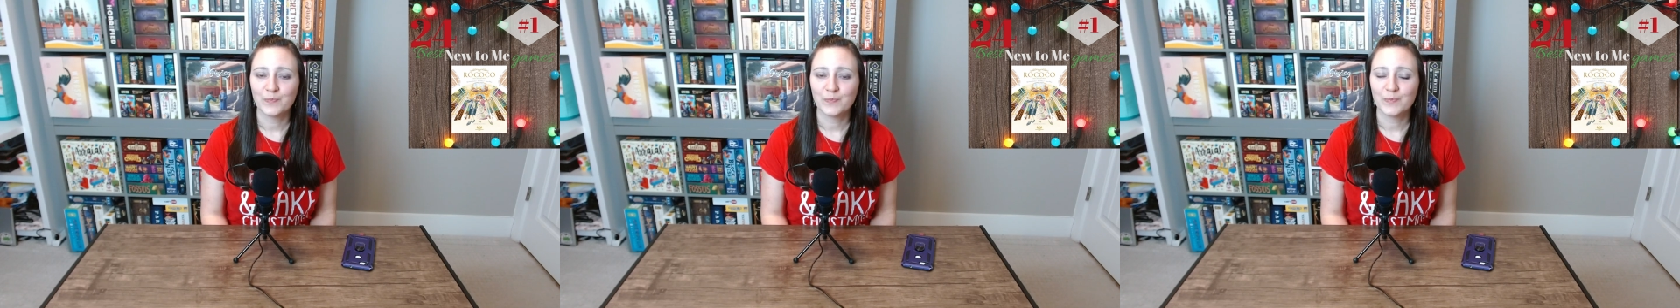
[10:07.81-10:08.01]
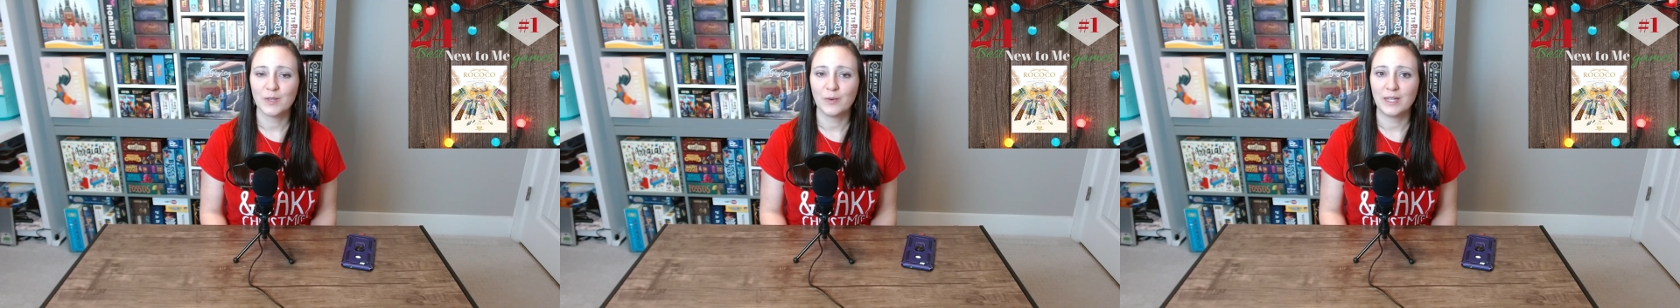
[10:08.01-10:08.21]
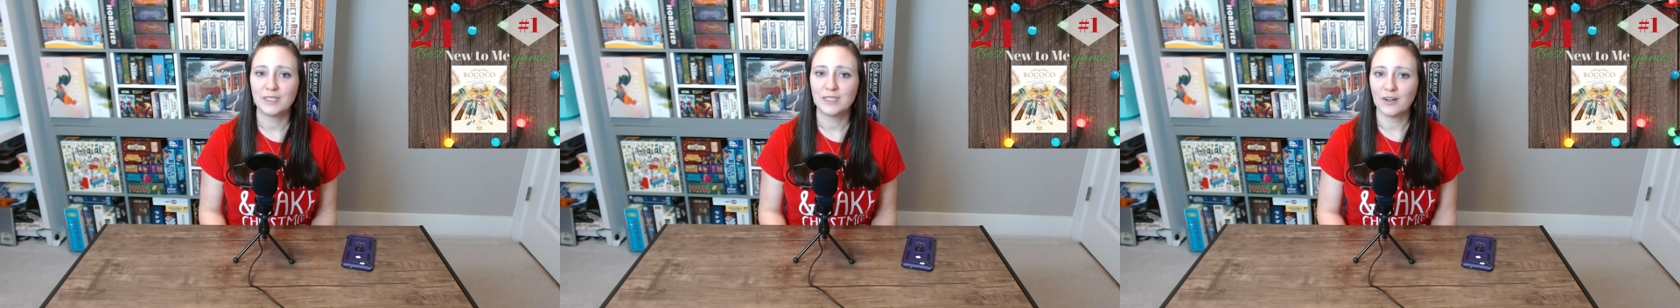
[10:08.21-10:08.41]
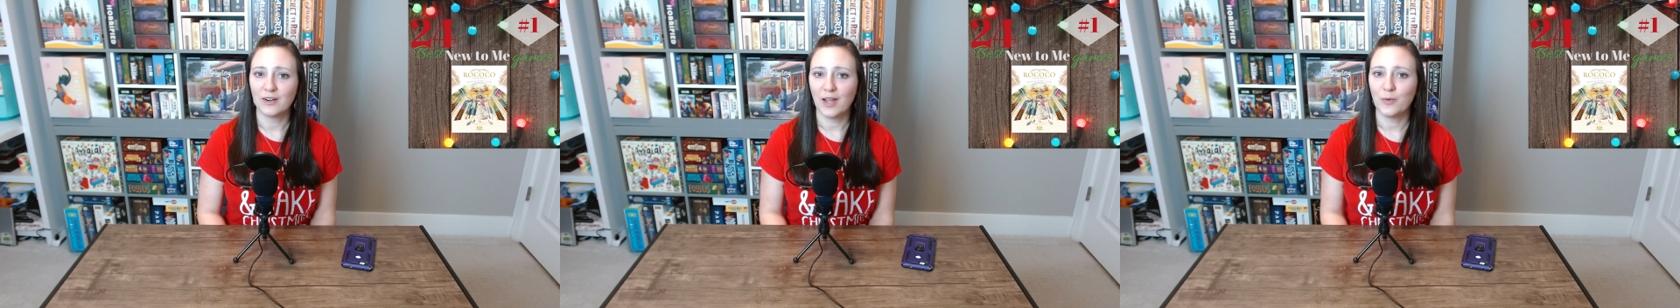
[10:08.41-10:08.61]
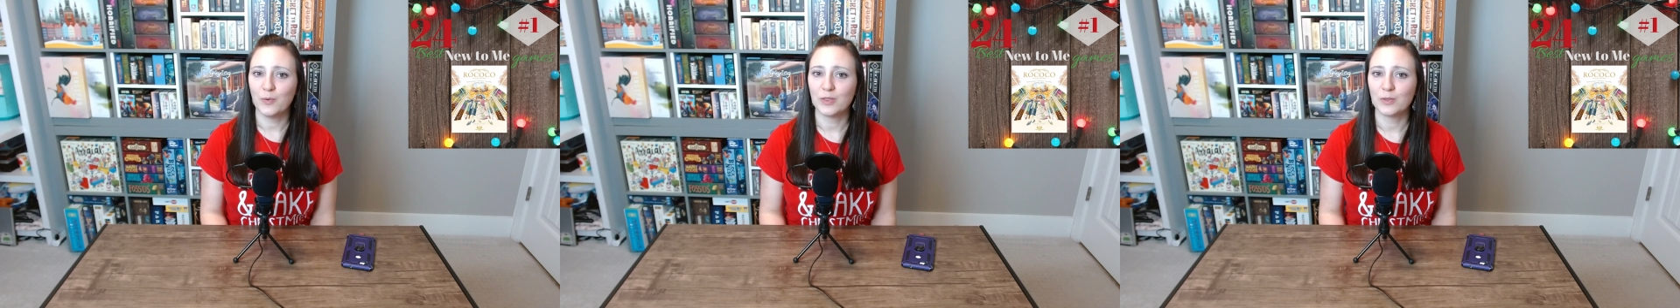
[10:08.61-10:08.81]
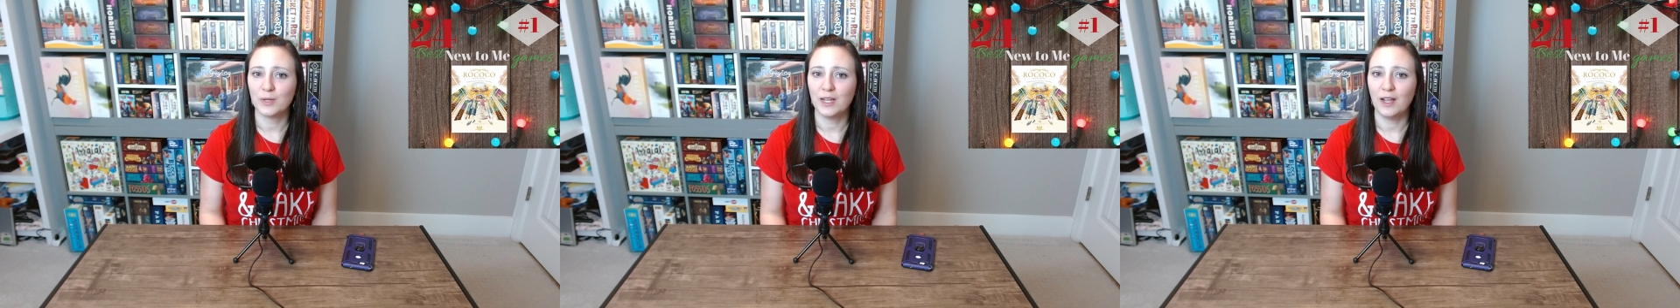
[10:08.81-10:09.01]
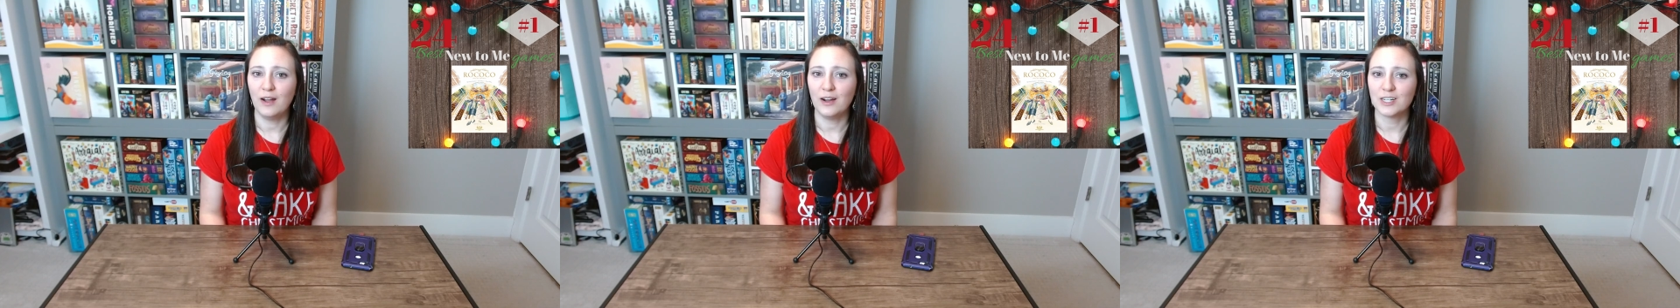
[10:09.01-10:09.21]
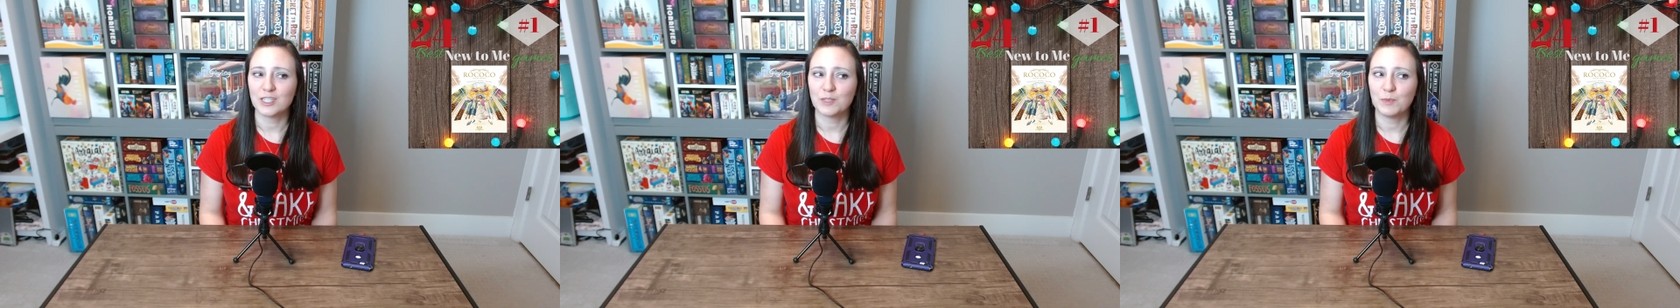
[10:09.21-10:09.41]
So I start out with 3
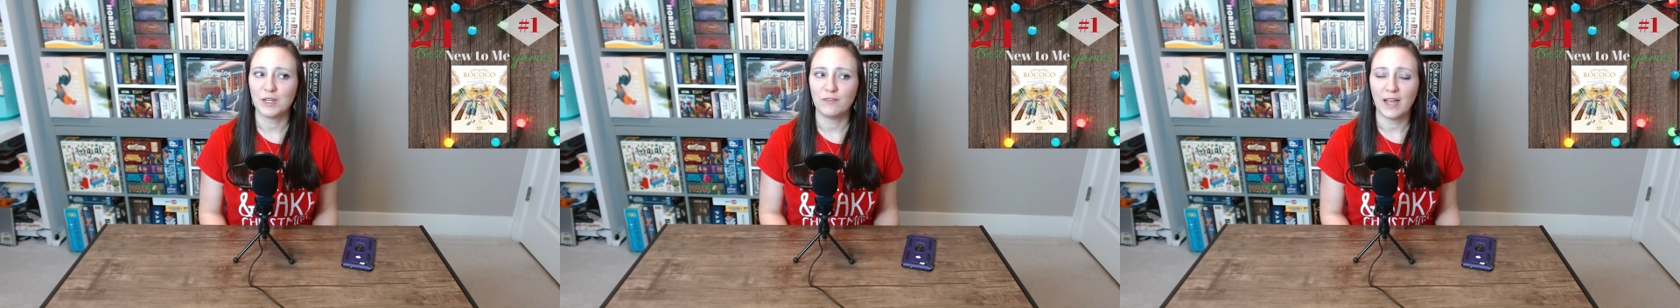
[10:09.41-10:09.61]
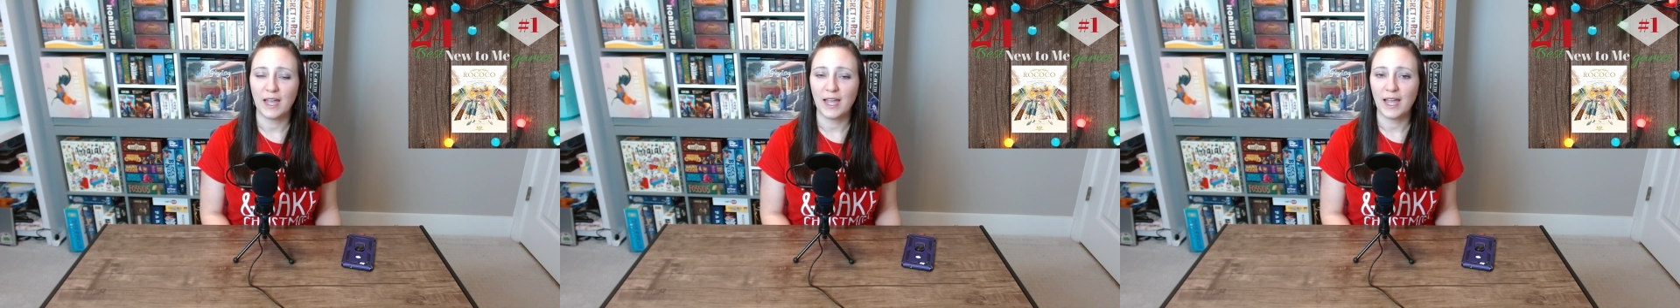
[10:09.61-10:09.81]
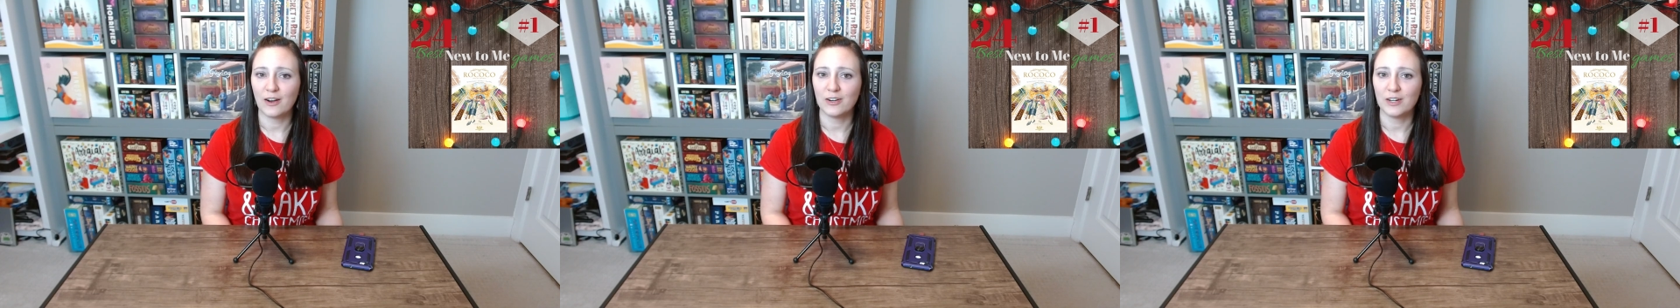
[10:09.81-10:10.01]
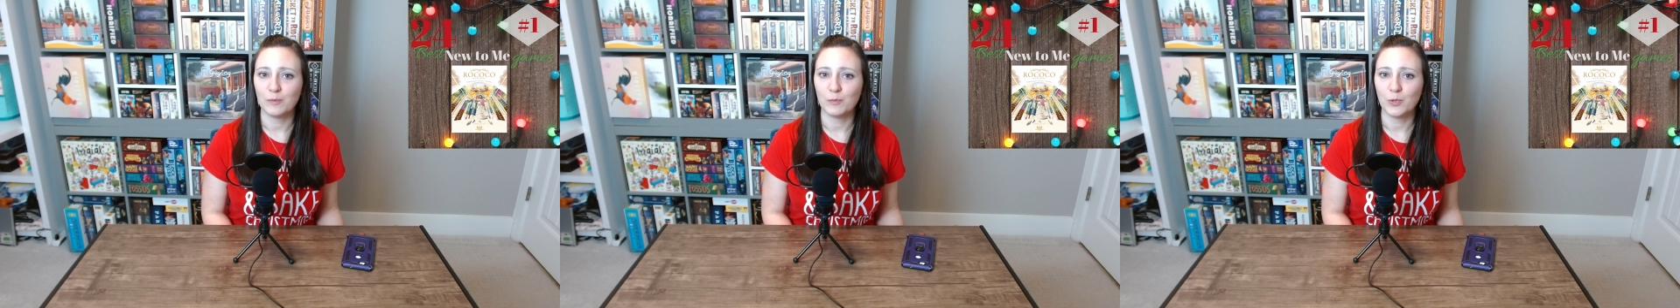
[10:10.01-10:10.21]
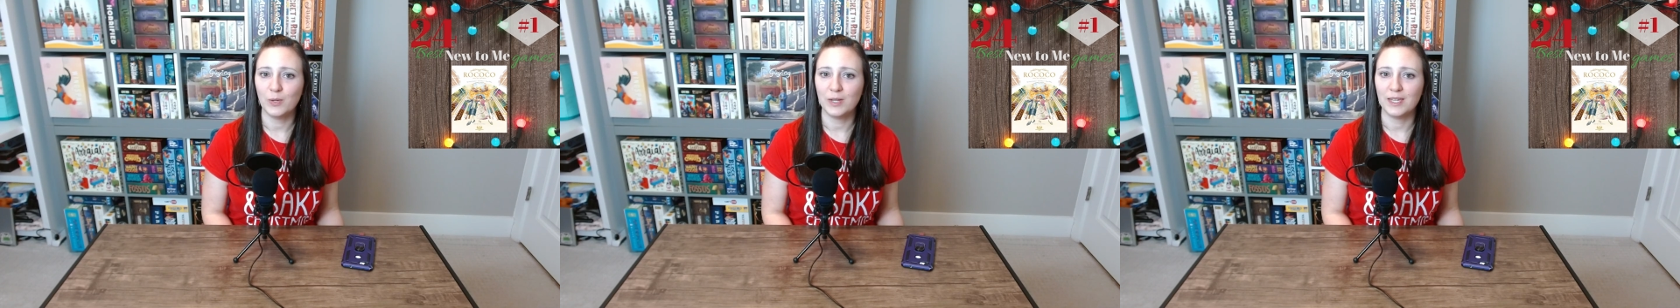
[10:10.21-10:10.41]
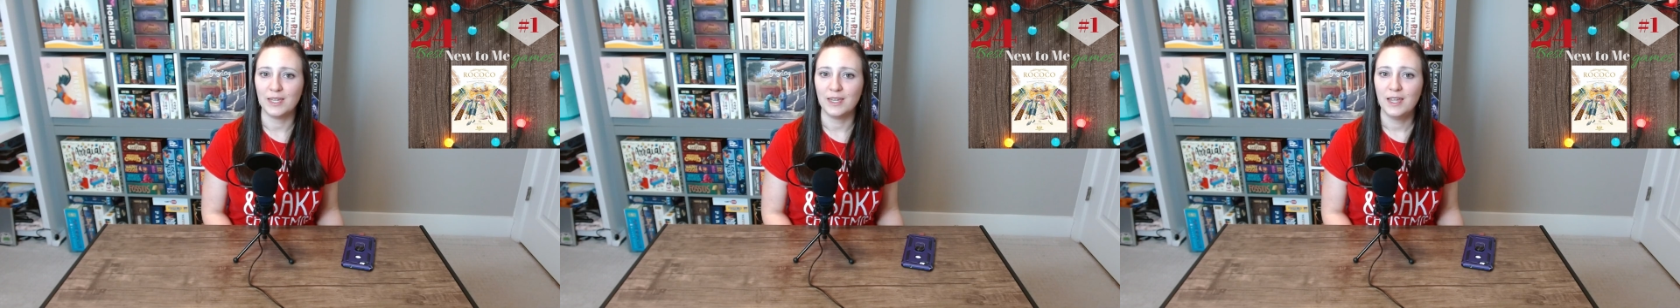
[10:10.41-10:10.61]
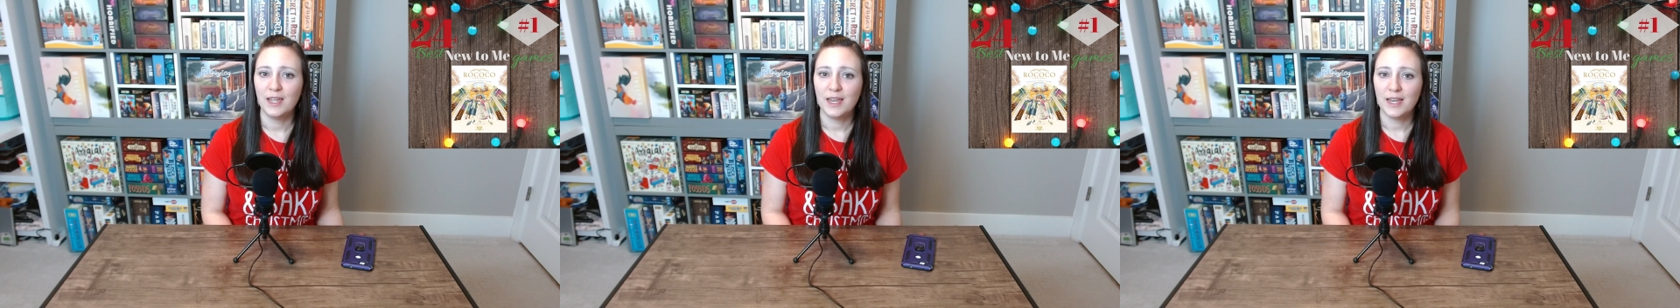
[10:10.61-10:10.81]
cards, but if I hire an employee,